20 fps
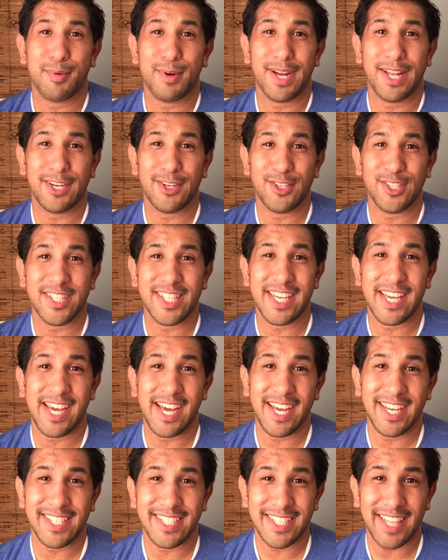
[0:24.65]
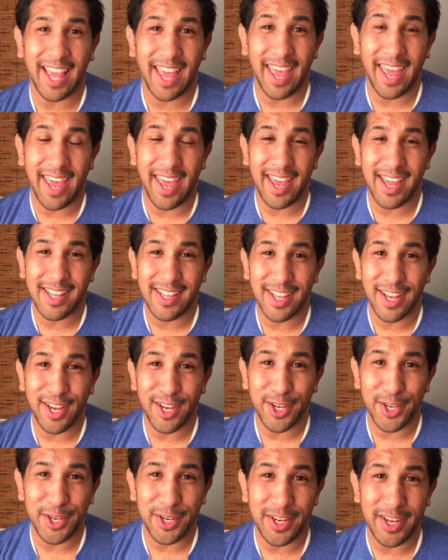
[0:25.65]
Buenos dias and
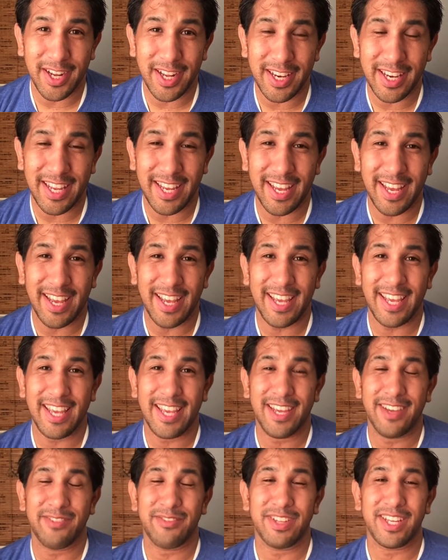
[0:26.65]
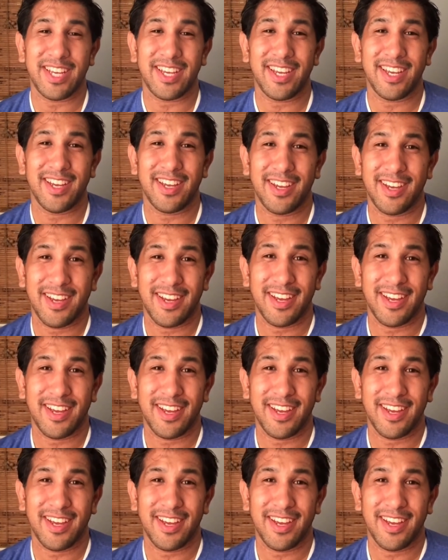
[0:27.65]
good evening.